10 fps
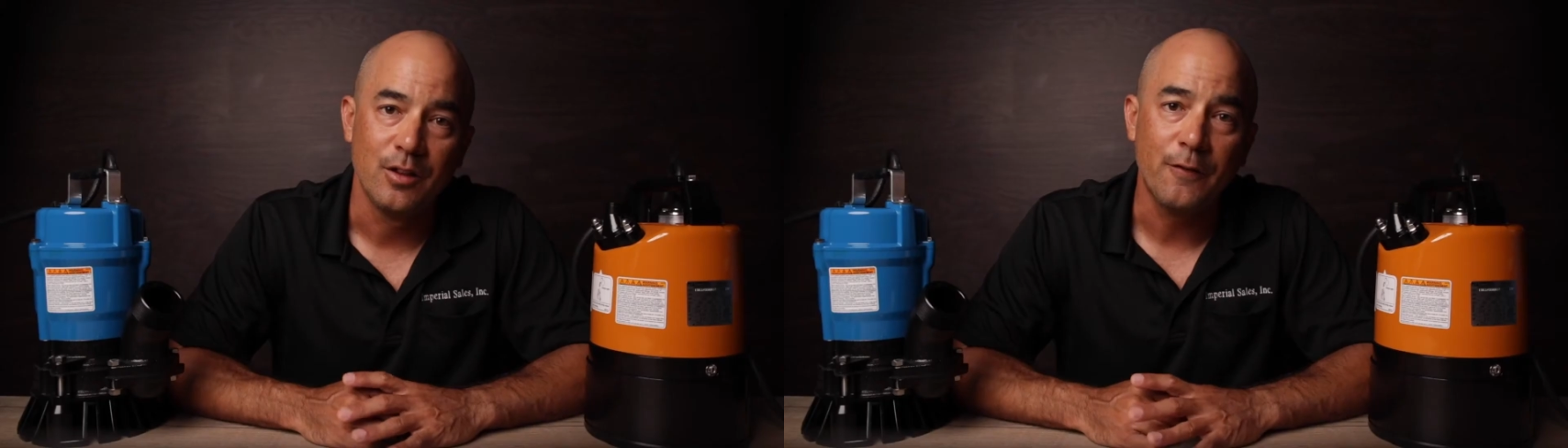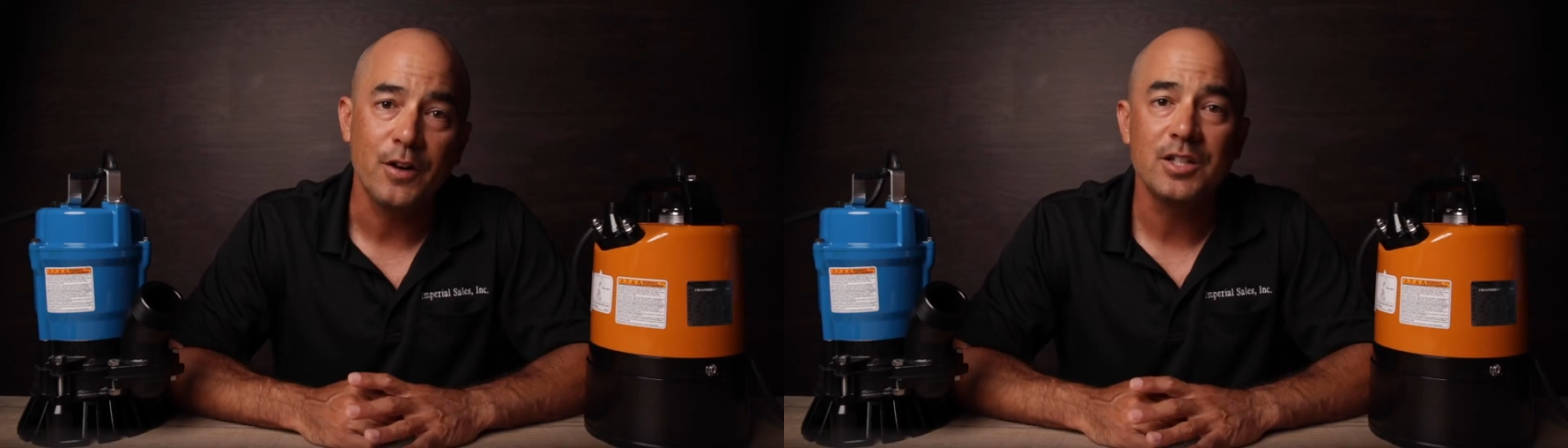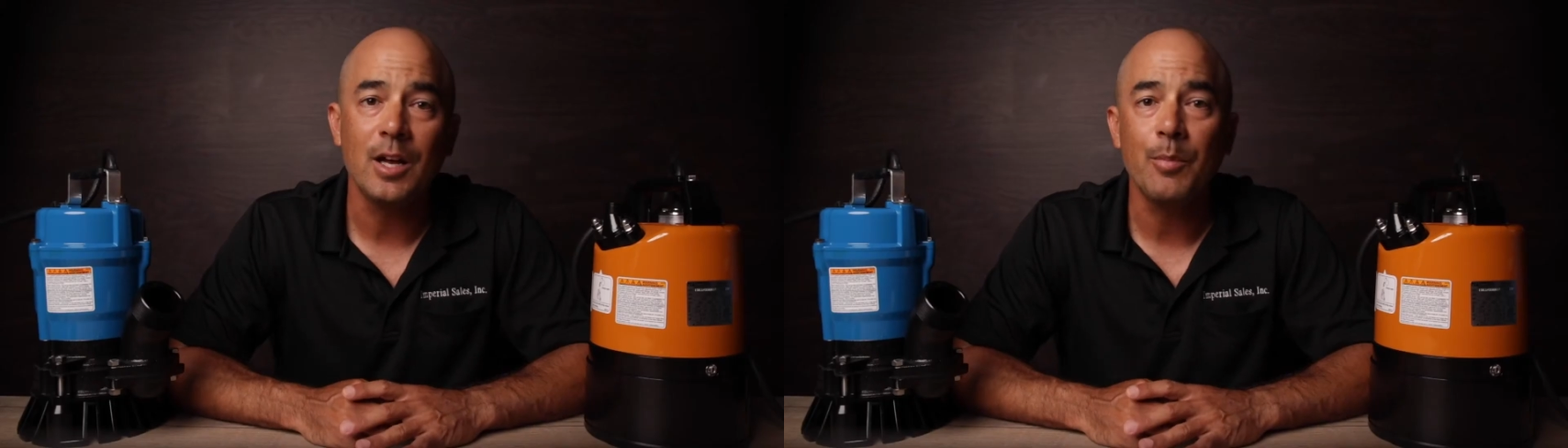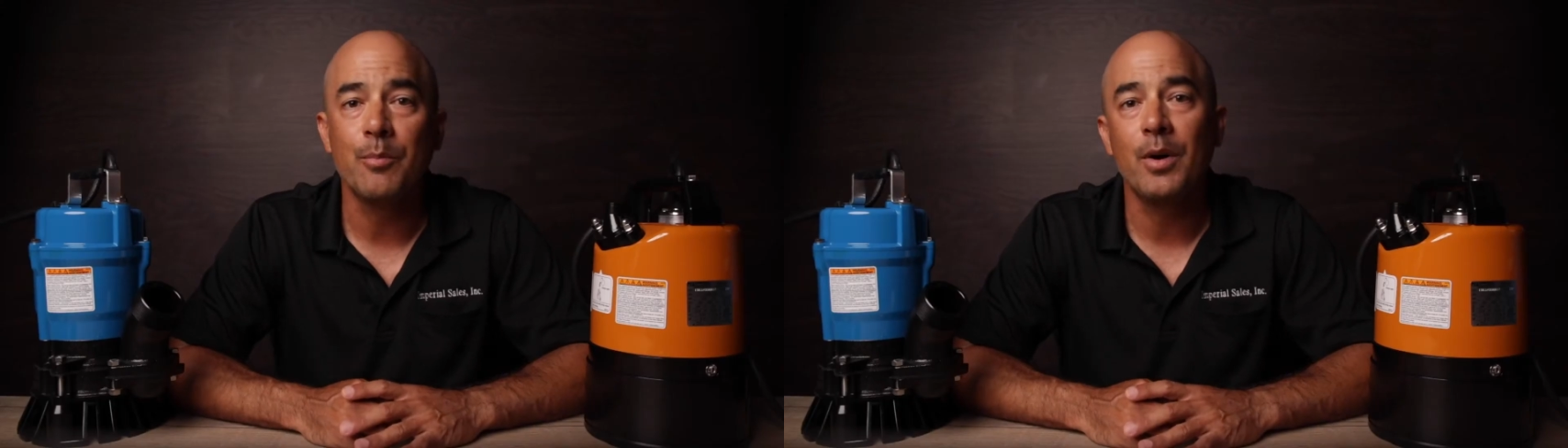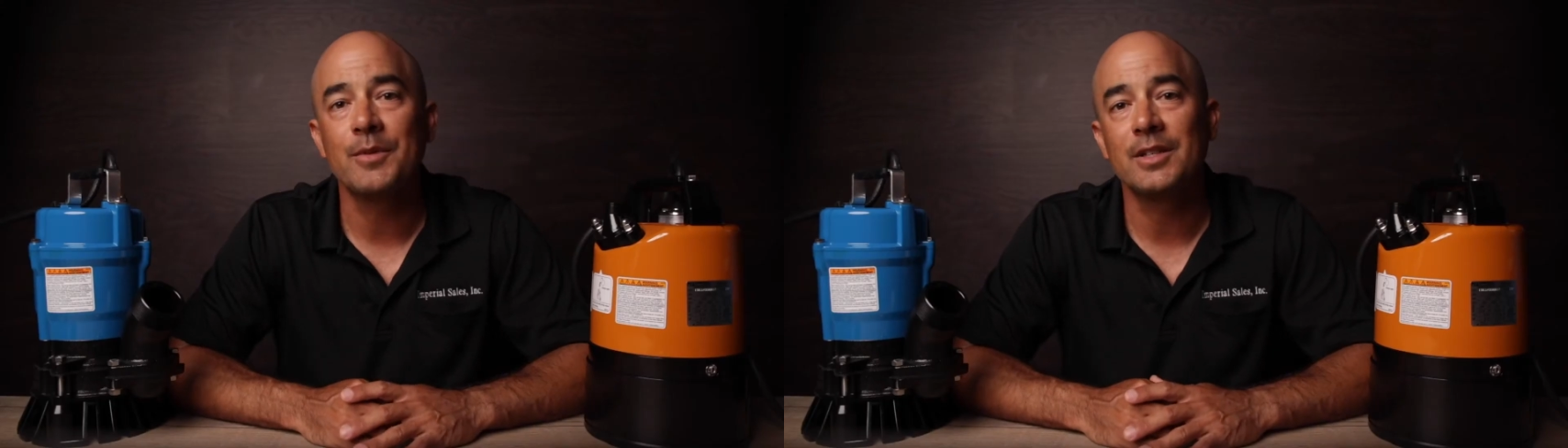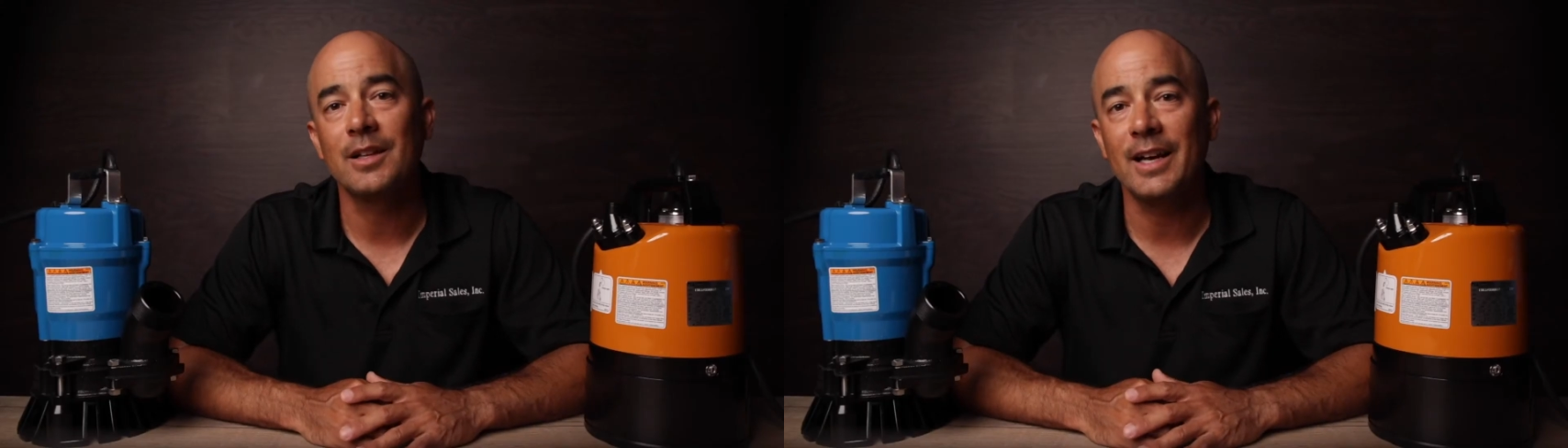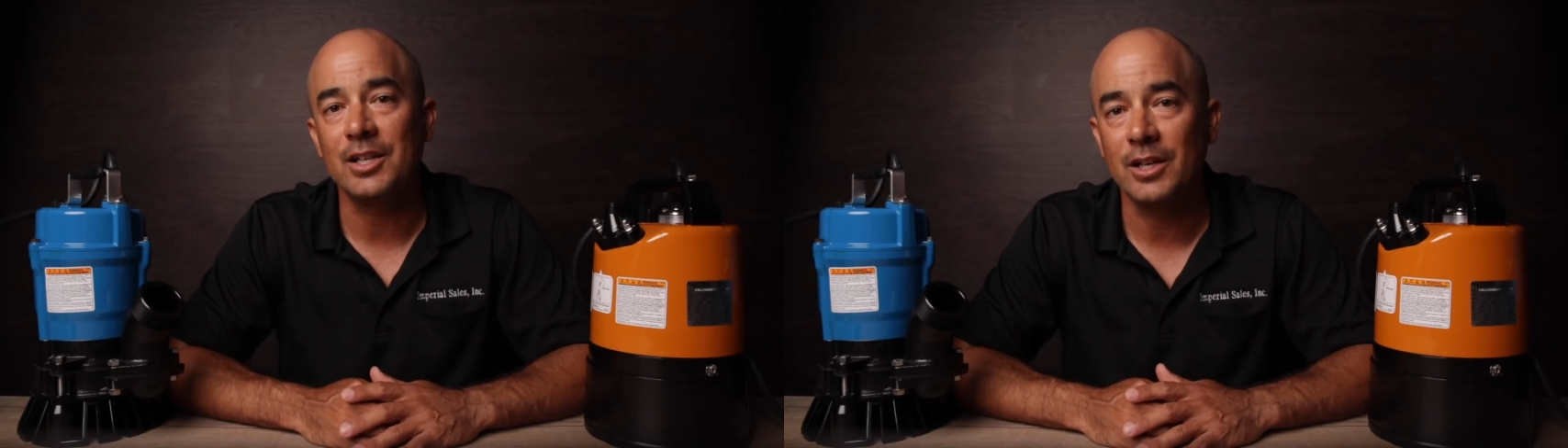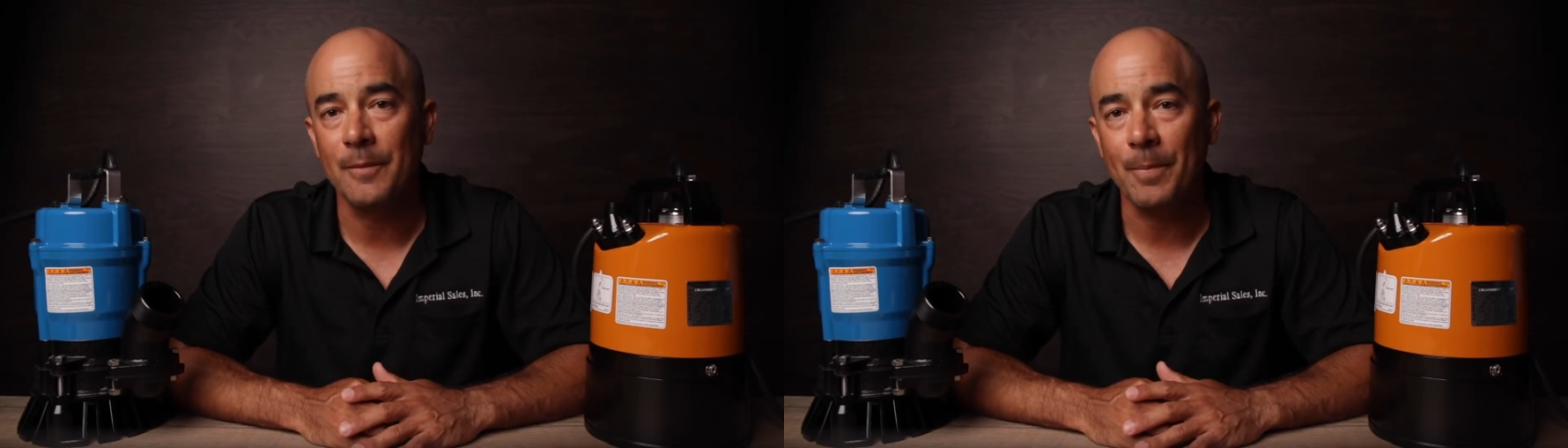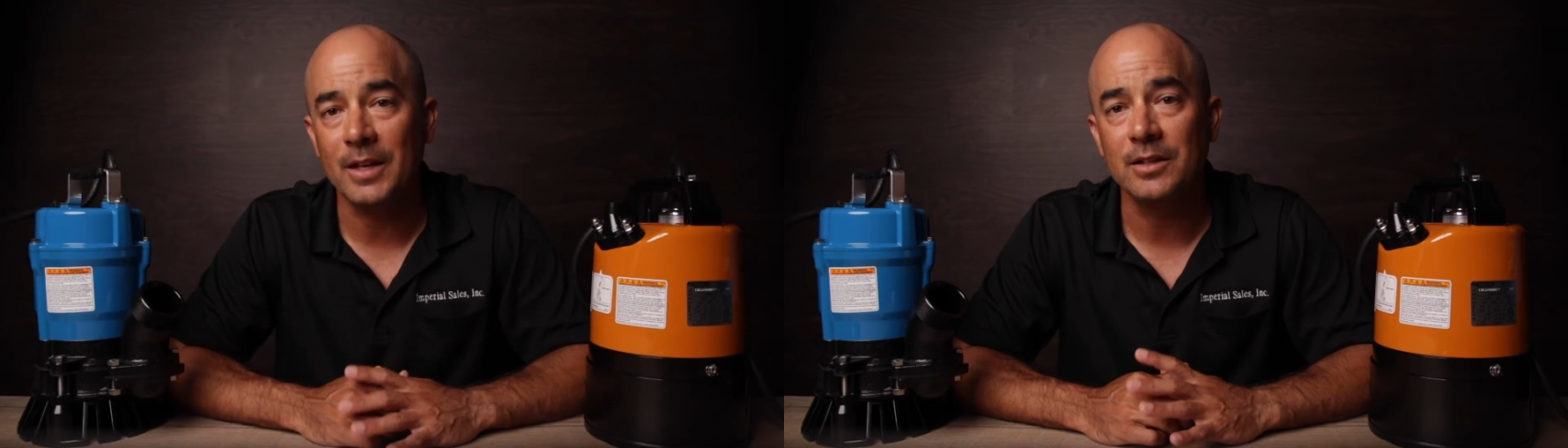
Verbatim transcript: The first step in pump selection